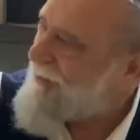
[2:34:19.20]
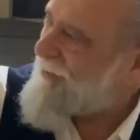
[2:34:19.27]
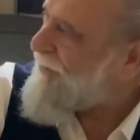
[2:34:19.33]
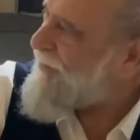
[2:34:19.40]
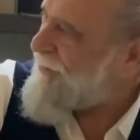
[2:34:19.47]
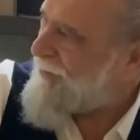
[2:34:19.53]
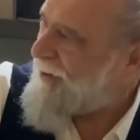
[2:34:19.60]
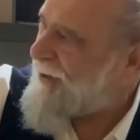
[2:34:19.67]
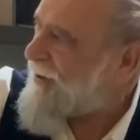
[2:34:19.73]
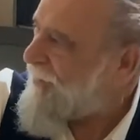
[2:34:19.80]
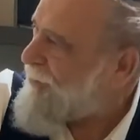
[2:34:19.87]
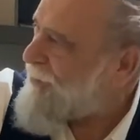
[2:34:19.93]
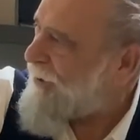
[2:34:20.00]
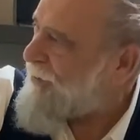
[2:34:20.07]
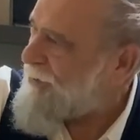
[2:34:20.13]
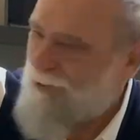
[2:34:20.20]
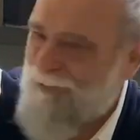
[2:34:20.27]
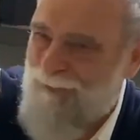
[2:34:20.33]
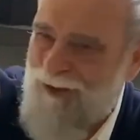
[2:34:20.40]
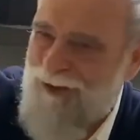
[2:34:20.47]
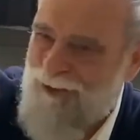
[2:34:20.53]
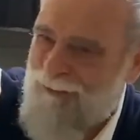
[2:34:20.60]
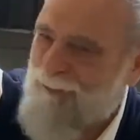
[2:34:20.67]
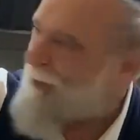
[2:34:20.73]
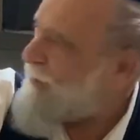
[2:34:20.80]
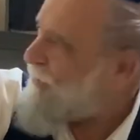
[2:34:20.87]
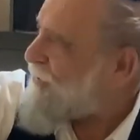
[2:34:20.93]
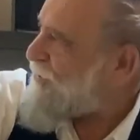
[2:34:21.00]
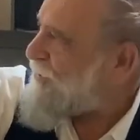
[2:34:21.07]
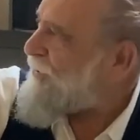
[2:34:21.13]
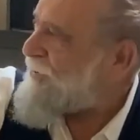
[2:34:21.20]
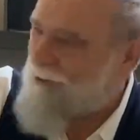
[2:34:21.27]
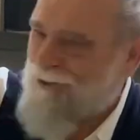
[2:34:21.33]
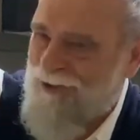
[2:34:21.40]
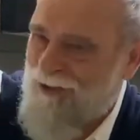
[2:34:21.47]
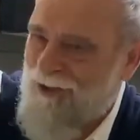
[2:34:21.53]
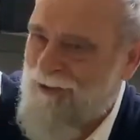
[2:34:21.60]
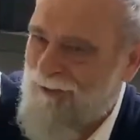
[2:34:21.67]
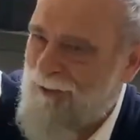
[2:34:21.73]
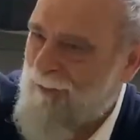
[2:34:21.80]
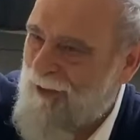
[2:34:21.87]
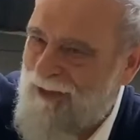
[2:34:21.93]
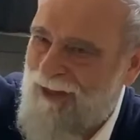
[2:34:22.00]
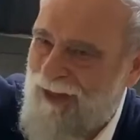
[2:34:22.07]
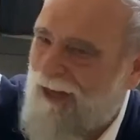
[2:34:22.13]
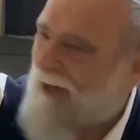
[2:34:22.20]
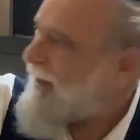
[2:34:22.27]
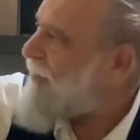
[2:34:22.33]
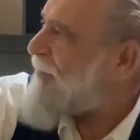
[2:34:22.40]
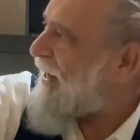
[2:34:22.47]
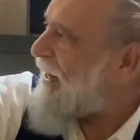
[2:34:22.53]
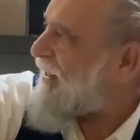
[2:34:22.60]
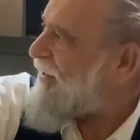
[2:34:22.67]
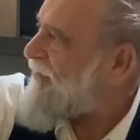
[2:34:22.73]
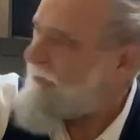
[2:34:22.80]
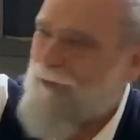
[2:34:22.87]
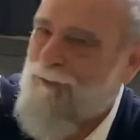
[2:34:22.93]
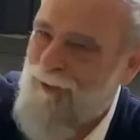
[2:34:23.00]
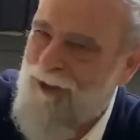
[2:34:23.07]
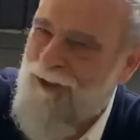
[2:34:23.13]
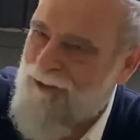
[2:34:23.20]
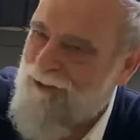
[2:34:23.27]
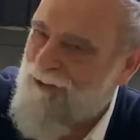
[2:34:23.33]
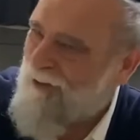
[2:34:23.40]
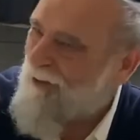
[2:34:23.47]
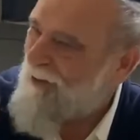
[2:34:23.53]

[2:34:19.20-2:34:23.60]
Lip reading: you tear my other brother's shirts and I'll come back in a few minutes.